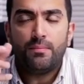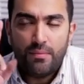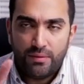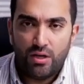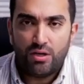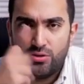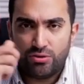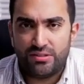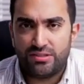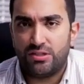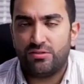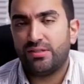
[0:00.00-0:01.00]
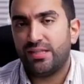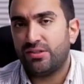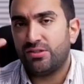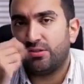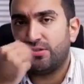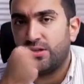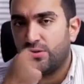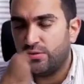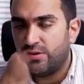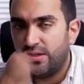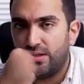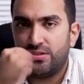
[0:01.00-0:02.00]
It also considers retention, so
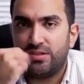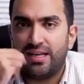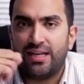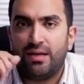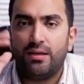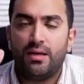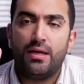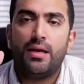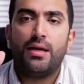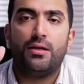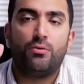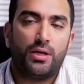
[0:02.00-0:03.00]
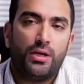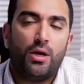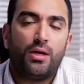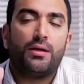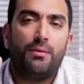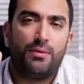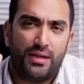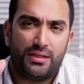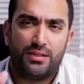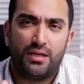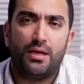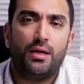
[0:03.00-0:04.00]
check it out. It's really awesome and
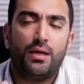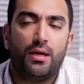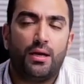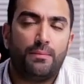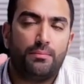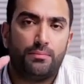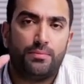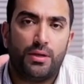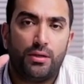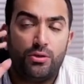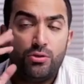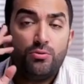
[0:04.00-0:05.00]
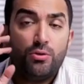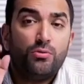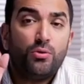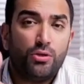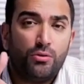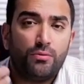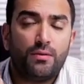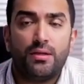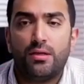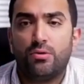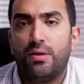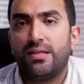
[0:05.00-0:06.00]
very useful for you. It
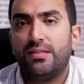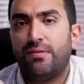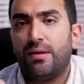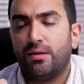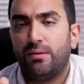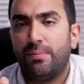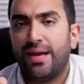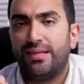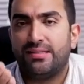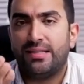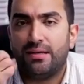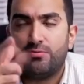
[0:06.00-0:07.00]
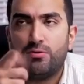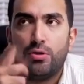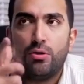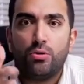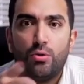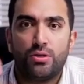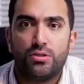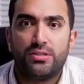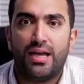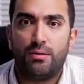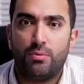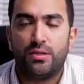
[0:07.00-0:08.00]
creates a very good mindset for you to
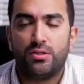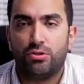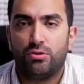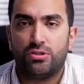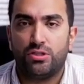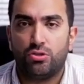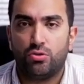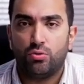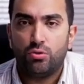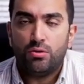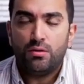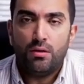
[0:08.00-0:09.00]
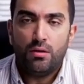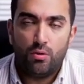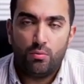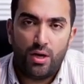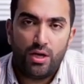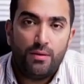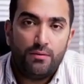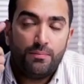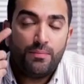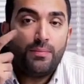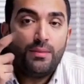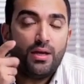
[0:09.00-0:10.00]
understand where to use each tool. Well,
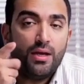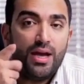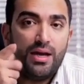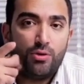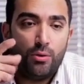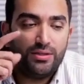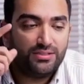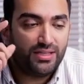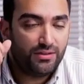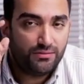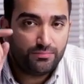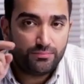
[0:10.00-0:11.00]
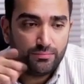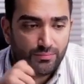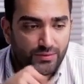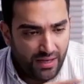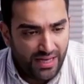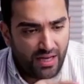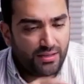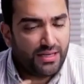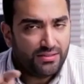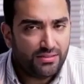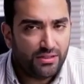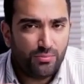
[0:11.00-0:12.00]
I've always said, and I'll get
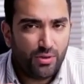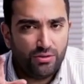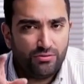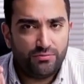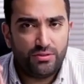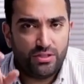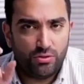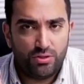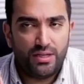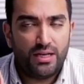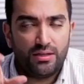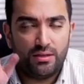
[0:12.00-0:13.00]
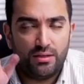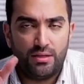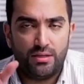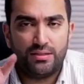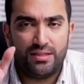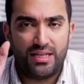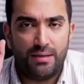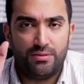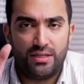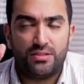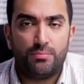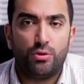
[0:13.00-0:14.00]
to this part of the video again, that I'm
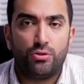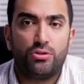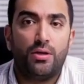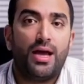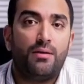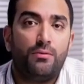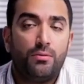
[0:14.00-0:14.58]
not supposed to have